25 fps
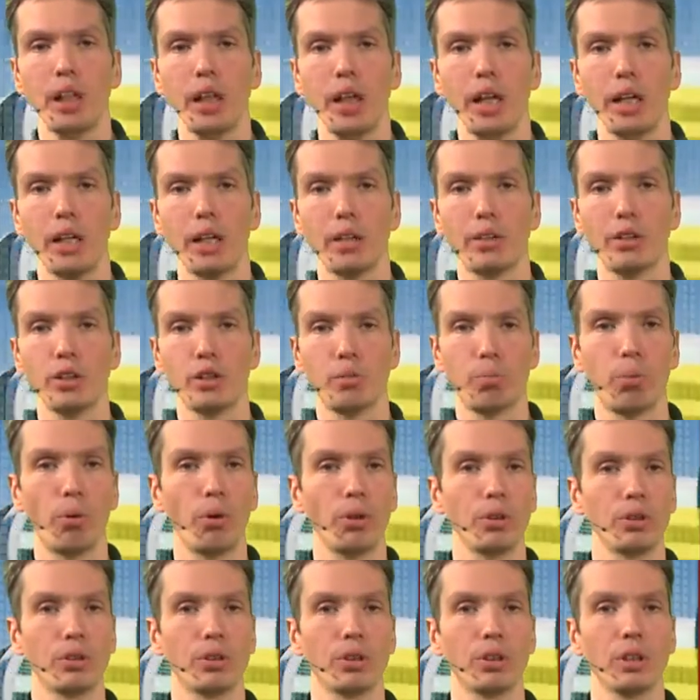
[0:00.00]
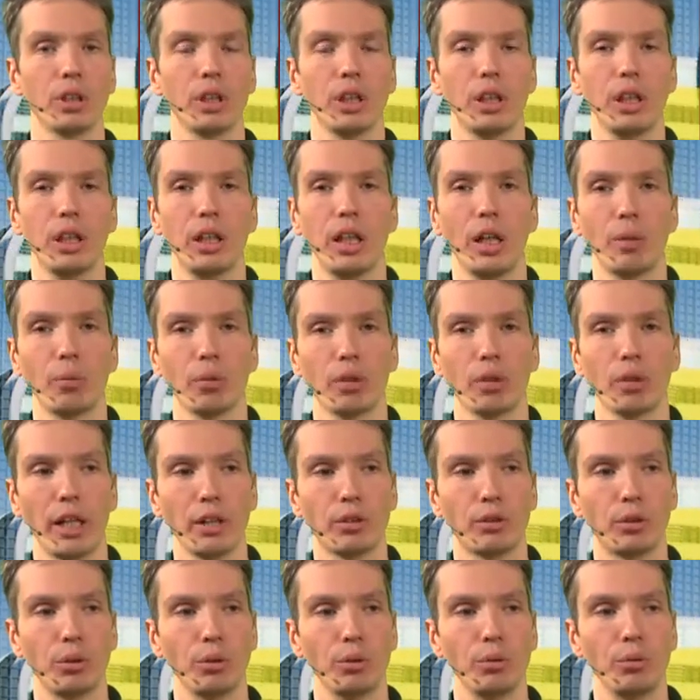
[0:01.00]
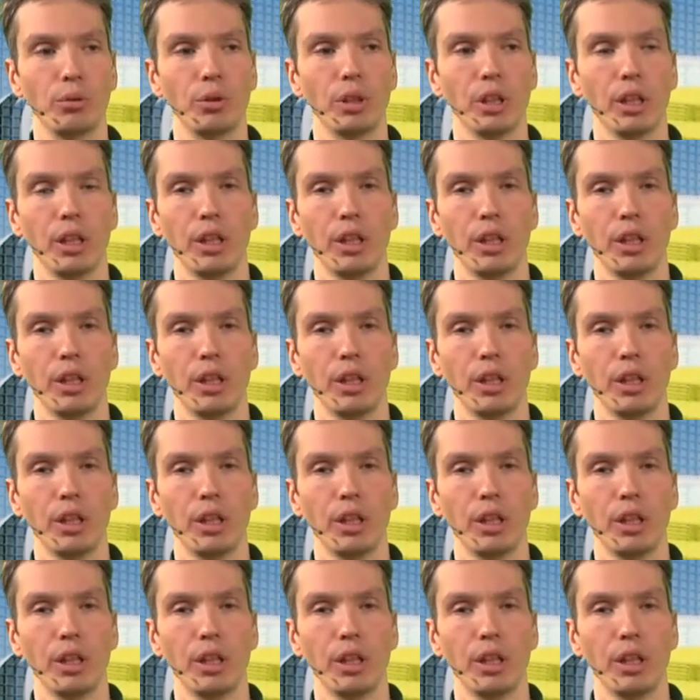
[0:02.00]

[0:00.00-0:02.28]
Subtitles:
And at this point, I would like to